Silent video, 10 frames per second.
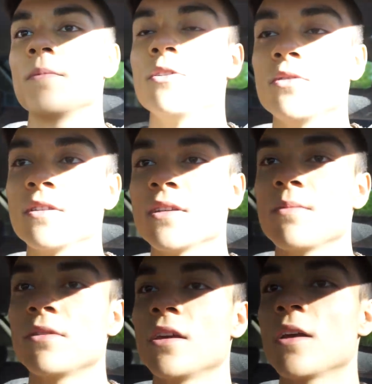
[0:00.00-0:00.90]
to be doing the
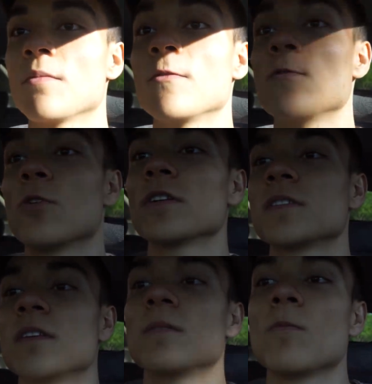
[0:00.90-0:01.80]
same thing. I'm going to be
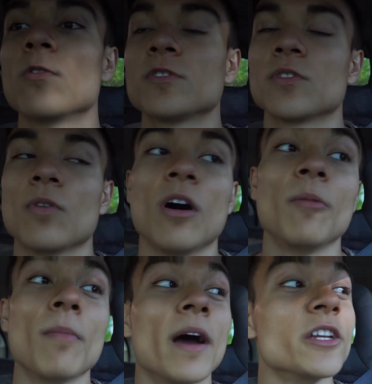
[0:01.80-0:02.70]
focusing more so
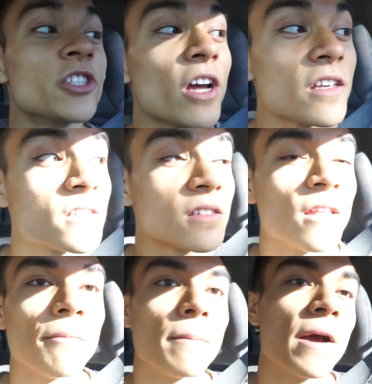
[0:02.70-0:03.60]
on my chest
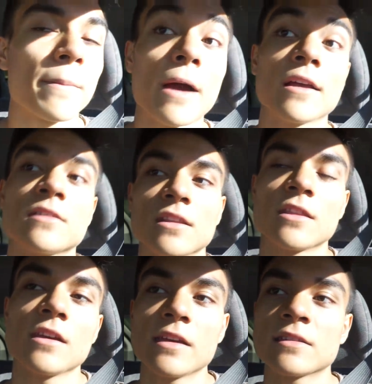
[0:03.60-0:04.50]
than my back. But the
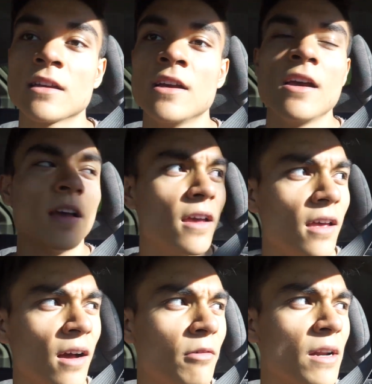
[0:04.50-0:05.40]
thing is,
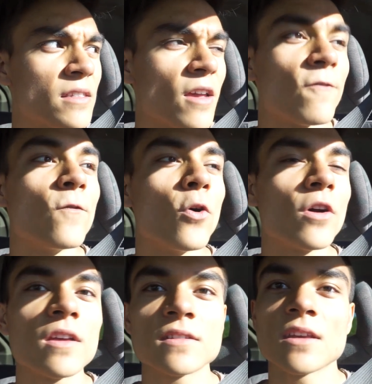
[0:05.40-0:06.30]
when I say
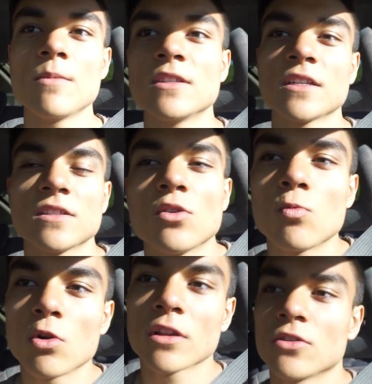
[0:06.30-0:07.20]
focus, it means I
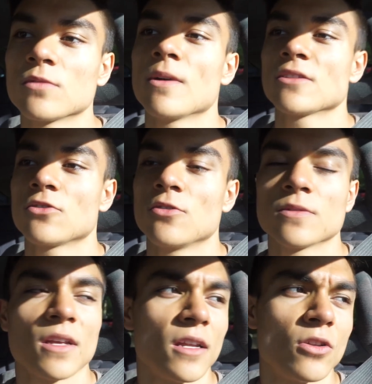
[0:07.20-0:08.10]
still work those muscle
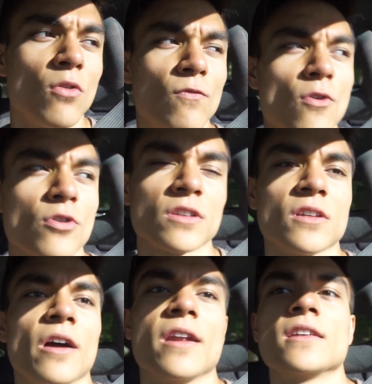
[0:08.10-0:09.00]
groups that I don't focus
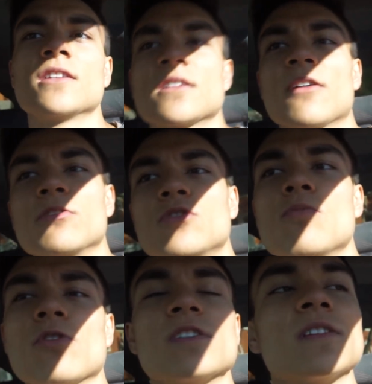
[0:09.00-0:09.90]
on. It's just I would do
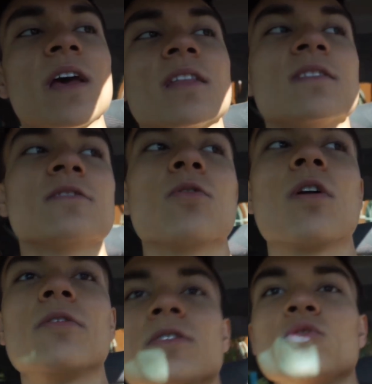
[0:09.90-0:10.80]
more sets, or
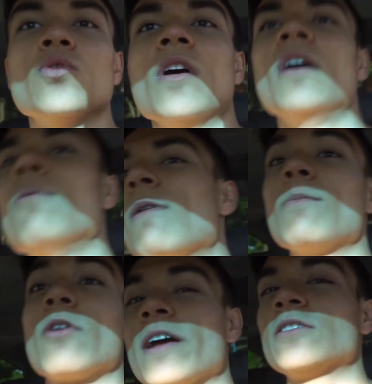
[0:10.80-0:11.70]
I would do one
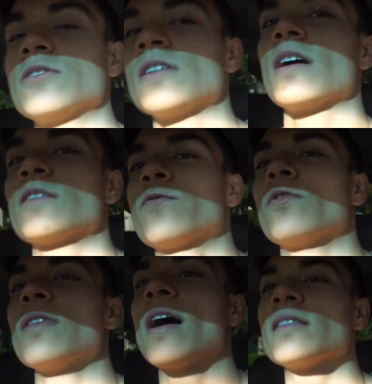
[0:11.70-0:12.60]
more exercise
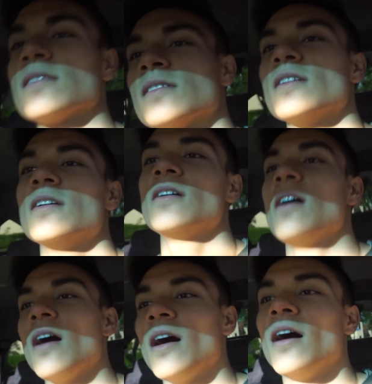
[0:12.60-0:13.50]
for that
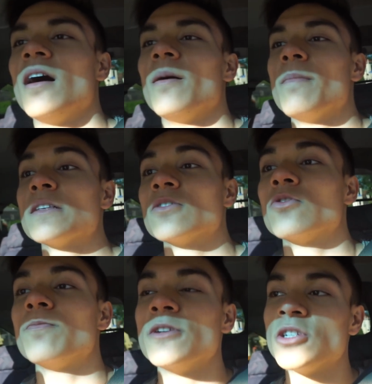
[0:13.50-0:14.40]
muscle
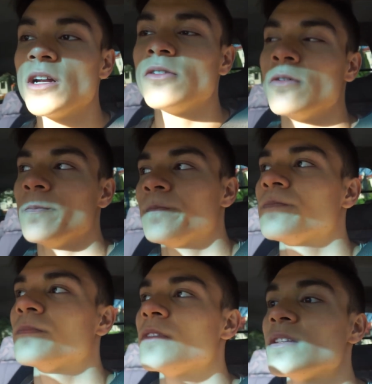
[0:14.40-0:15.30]
group in general.
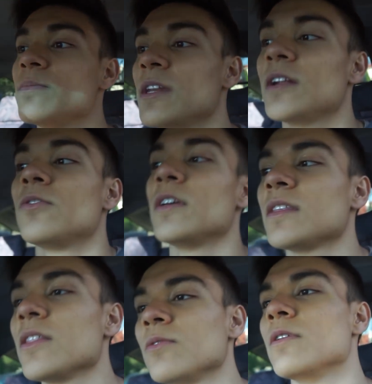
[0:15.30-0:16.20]
Doesn't mean I don't hit
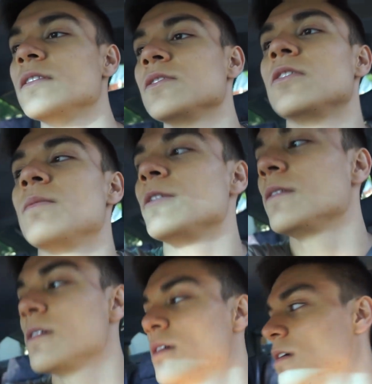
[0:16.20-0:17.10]
the other ones, you know what I
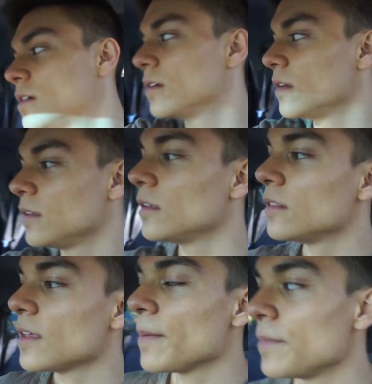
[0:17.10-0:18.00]
mean?
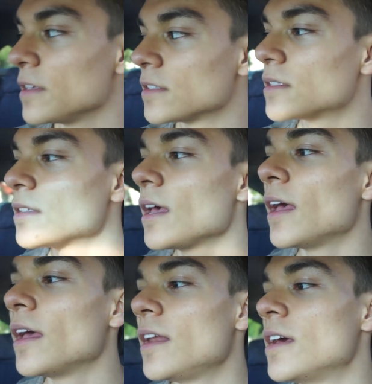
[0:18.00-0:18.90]
That being
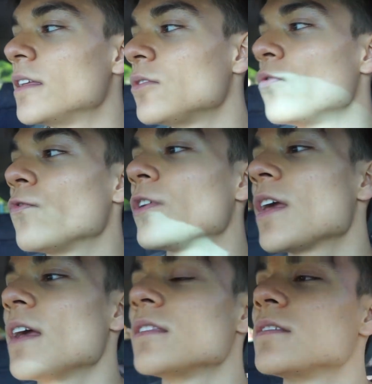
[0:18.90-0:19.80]
said, don't
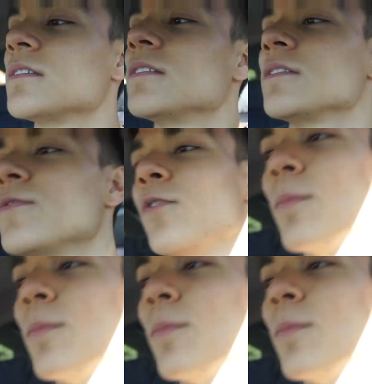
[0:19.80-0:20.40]
forget, full